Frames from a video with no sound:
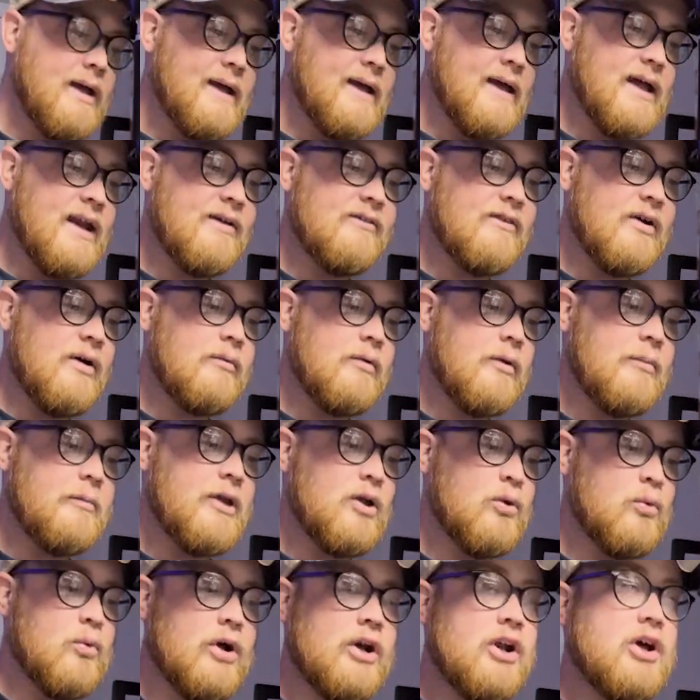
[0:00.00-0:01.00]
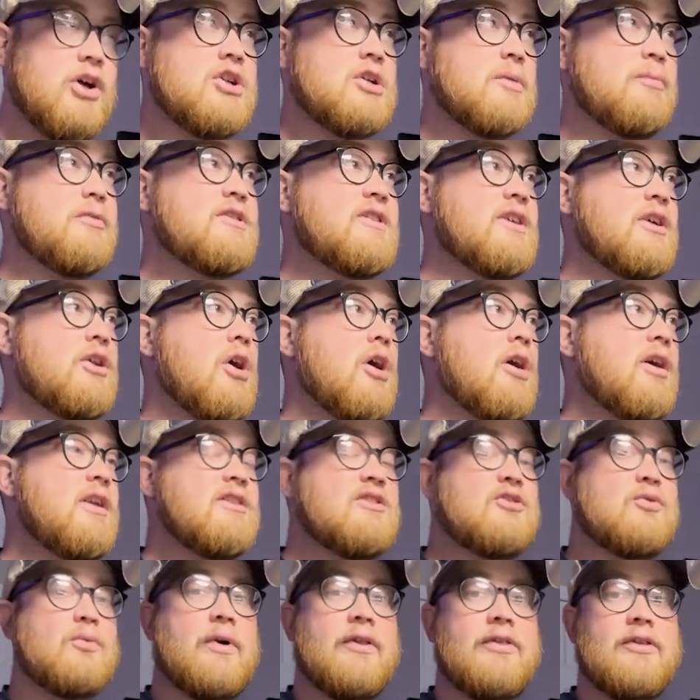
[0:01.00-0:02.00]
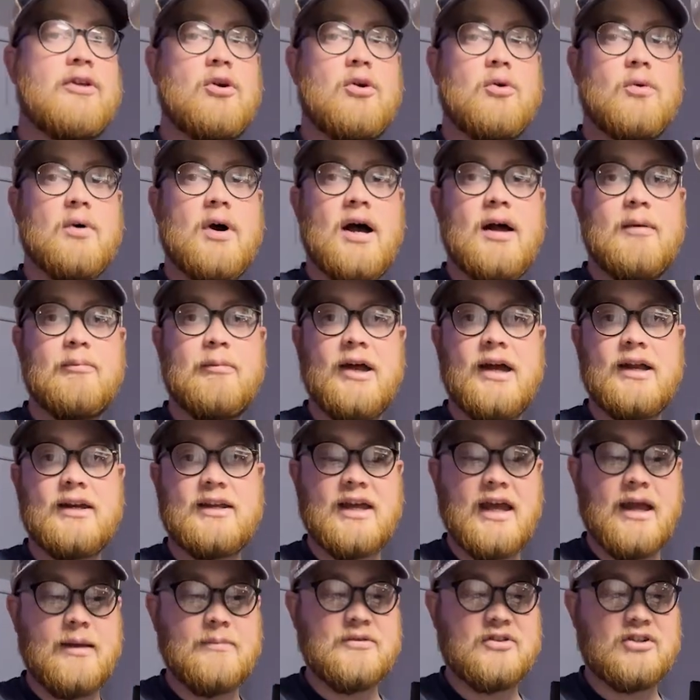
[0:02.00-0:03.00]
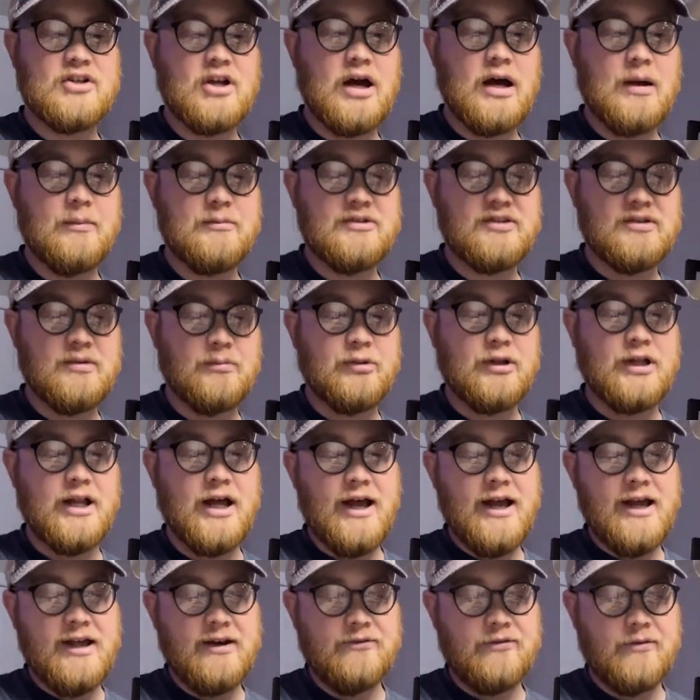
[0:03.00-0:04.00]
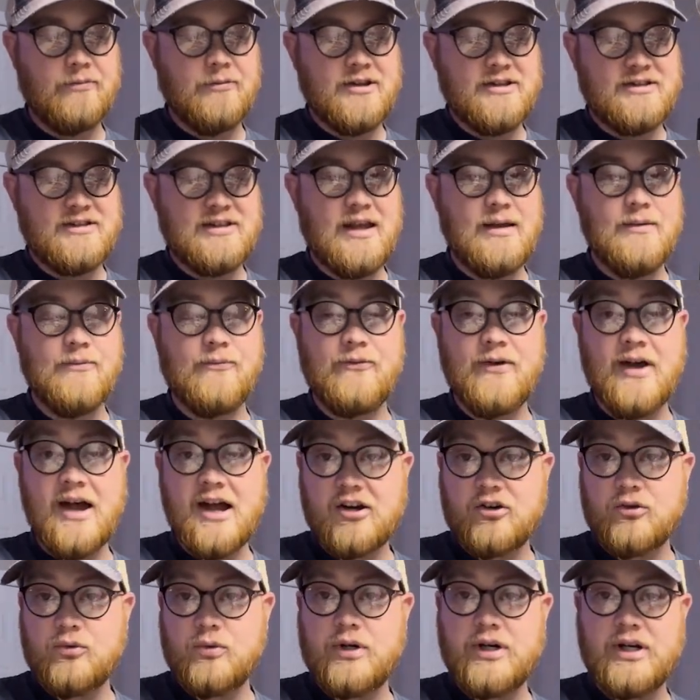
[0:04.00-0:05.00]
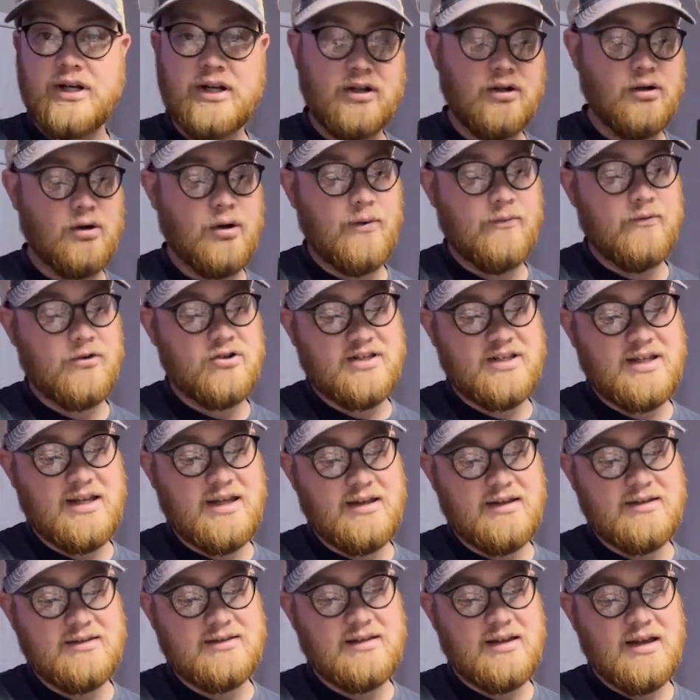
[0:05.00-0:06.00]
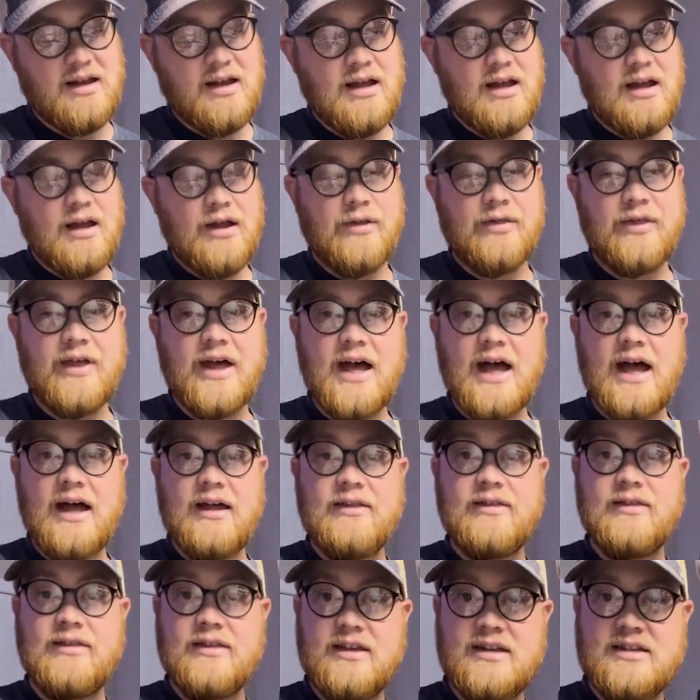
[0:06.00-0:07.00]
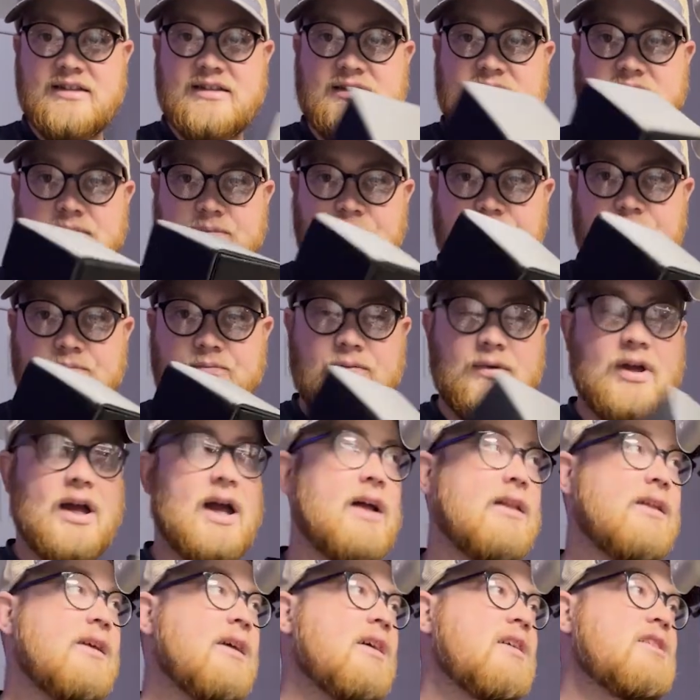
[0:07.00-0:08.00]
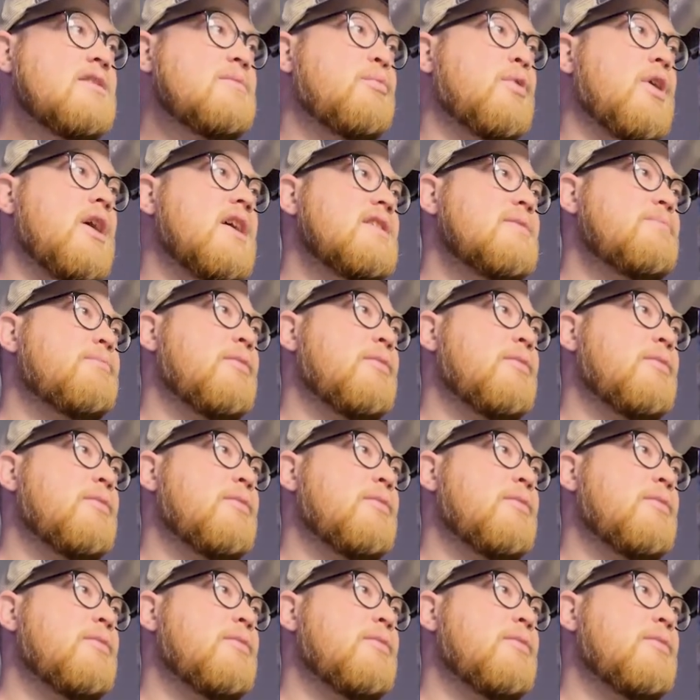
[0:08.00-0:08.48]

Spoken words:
And if I want to be 100% honest with you, I bet GameStop supplied from the same factory overseas that this AliExpress